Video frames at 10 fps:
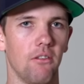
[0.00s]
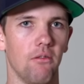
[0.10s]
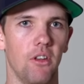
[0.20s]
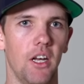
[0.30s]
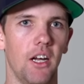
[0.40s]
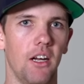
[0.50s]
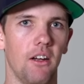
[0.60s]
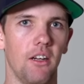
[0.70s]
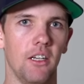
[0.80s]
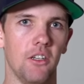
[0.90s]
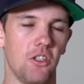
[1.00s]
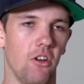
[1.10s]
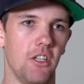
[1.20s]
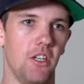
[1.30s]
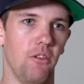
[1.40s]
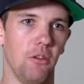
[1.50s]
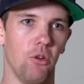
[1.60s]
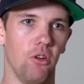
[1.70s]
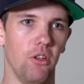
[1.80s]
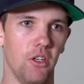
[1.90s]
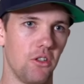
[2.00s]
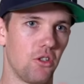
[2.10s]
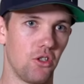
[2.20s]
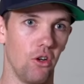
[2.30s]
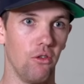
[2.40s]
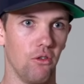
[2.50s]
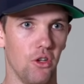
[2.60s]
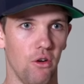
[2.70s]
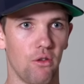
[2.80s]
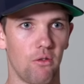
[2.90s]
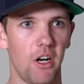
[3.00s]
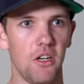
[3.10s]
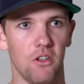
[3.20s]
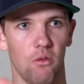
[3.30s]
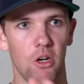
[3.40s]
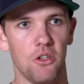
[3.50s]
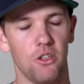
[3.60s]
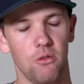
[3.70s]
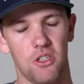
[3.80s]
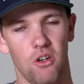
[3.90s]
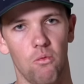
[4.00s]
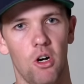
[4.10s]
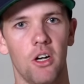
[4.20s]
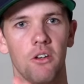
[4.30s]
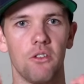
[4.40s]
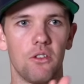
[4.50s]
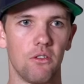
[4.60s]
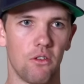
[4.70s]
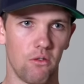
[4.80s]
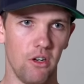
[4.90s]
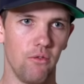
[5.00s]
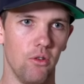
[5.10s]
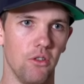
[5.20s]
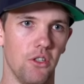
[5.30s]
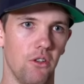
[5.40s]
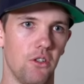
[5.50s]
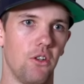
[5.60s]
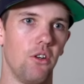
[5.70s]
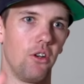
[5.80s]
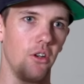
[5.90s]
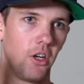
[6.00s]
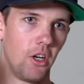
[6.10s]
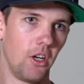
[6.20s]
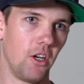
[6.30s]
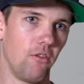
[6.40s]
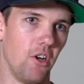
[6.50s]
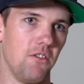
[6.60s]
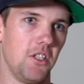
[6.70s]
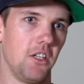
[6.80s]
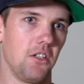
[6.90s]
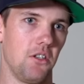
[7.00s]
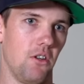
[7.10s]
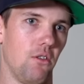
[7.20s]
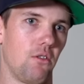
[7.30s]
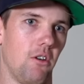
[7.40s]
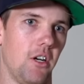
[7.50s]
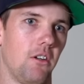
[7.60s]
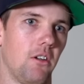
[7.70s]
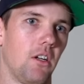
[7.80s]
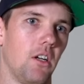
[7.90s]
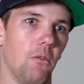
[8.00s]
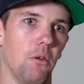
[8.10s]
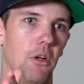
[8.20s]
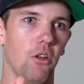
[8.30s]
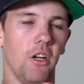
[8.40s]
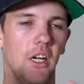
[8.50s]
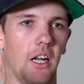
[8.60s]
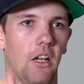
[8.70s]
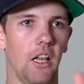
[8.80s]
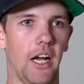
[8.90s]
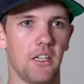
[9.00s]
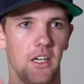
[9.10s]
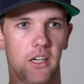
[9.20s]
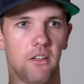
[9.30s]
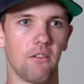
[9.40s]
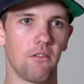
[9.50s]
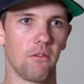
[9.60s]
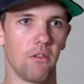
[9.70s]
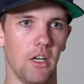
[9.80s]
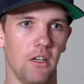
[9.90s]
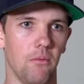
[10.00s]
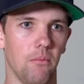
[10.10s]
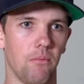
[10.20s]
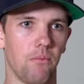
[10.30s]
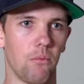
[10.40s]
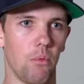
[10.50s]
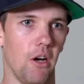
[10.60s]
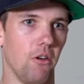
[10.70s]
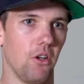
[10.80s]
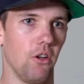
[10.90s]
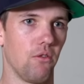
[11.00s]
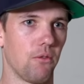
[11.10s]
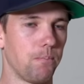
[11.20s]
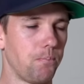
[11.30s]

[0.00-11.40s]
they're in a scientific model in a zone 3. So 1, 2 is zone 1, 3, 4 is zone 2, 5, 6 is zone 3. And when we're looking at a lactate power curve.